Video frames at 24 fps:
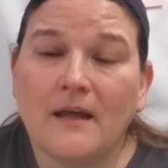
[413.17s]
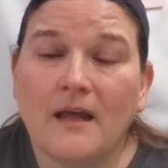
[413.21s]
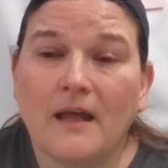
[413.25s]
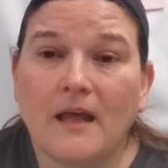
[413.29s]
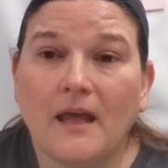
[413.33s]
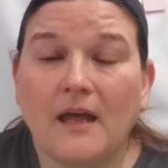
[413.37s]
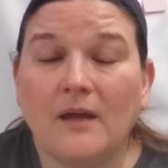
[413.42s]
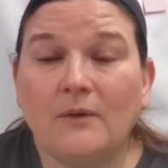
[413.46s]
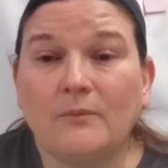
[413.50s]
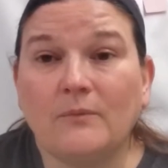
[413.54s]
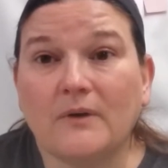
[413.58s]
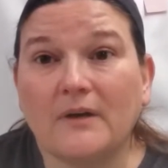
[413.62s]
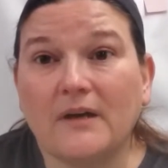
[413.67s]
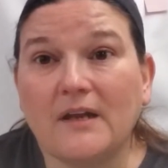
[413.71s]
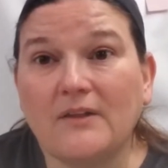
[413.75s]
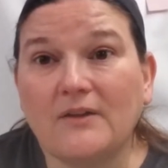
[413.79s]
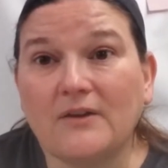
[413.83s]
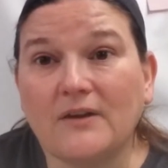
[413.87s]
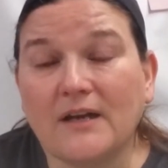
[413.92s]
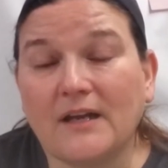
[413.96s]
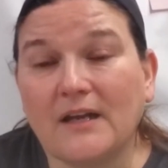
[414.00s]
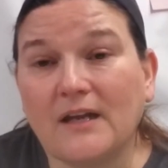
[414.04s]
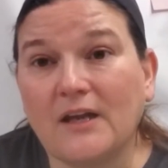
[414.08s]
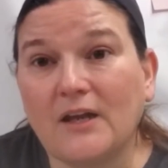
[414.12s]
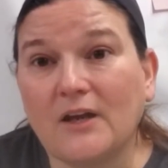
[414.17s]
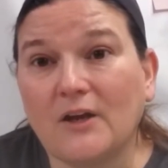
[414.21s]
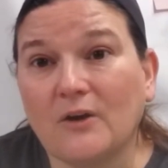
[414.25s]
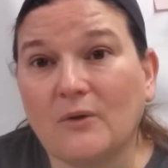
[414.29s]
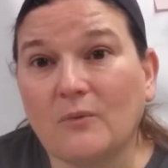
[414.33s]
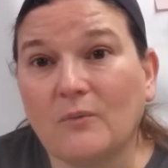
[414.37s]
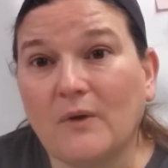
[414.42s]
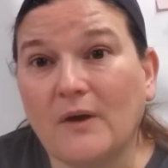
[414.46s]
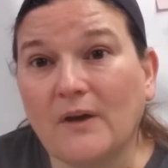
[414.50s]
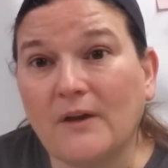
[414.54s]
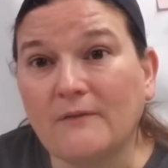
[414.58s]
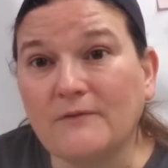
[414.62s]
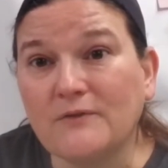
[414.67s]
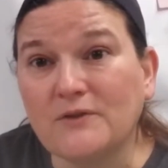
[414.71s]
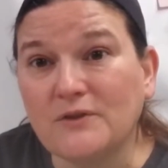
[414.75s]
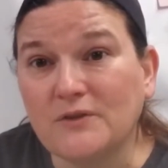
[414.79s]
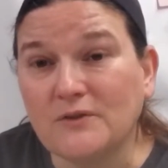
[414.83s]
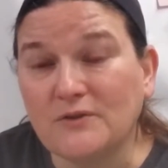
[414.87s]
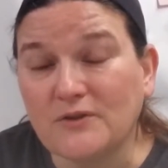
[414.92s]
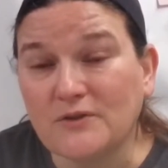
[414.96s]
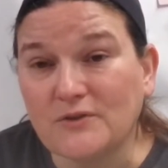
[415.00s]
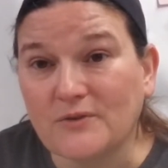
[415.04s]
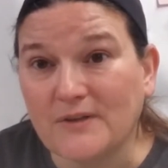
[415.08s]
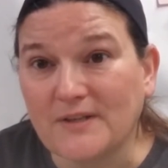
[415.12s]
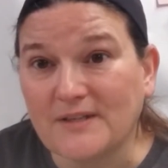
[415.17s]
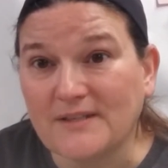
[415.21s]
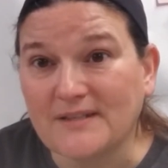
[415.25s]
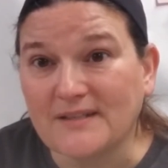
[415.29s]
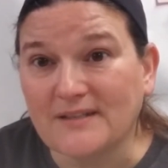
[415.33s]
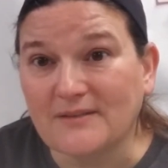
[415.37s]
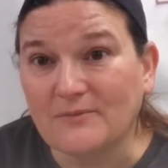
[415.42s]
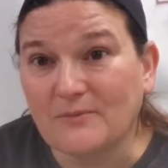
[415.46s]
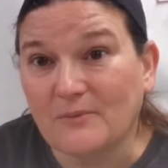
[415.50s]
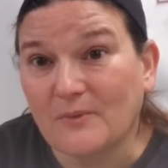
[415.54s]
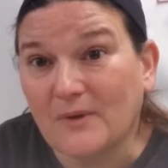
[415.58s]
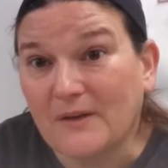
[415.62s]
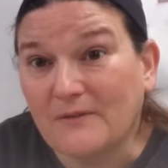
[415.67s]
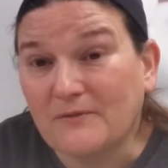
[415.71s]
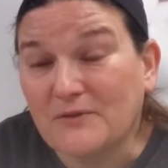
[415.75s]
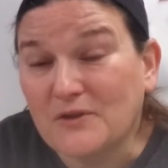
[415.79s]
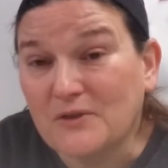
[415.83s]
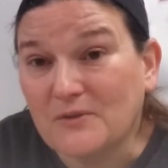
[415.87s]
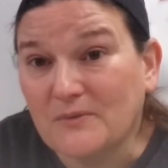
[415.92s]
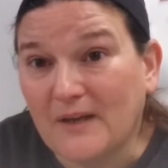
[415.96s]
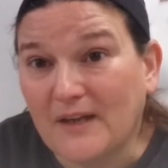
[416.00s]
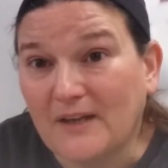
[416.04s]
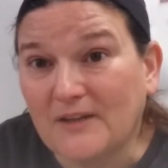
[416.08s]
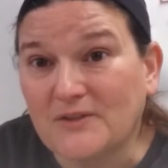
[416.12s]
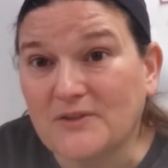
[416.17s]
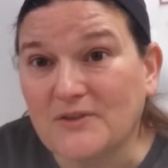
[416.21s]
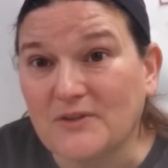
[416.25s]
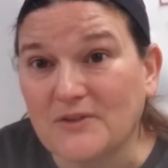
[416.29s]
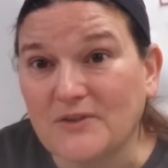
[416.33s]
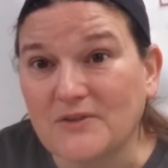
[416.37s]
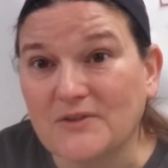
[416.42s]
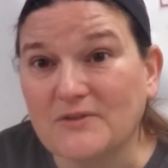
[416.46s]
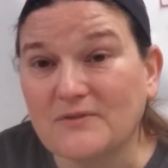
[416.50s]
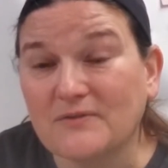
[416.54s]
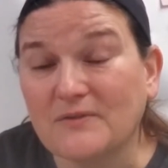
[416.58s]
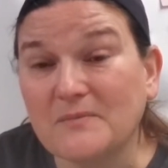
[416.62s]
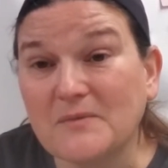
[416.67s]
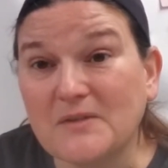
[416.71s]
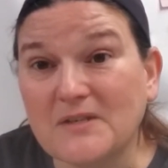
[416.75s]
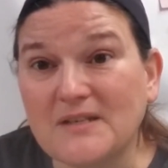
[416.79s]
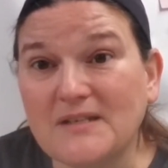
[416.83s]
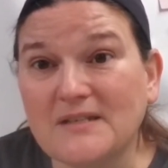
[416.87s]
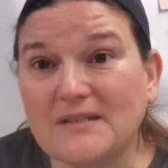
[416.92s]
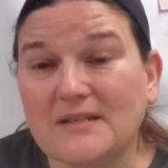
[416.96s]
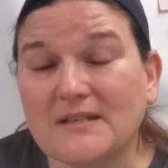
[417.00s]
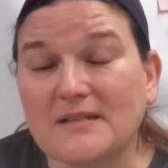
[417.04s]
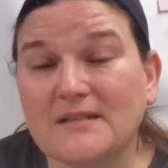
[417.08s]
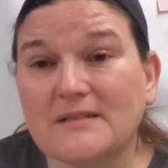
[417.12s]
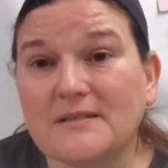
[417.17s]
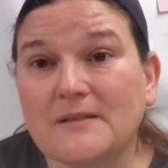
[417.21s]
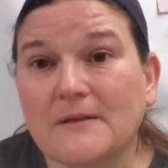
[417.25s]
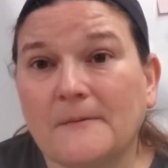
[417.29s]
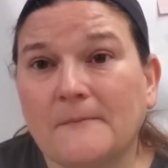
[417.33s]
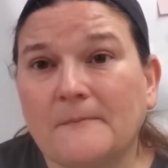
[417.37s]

And we're either going to hear one of two choices, one of two answers from Jesus.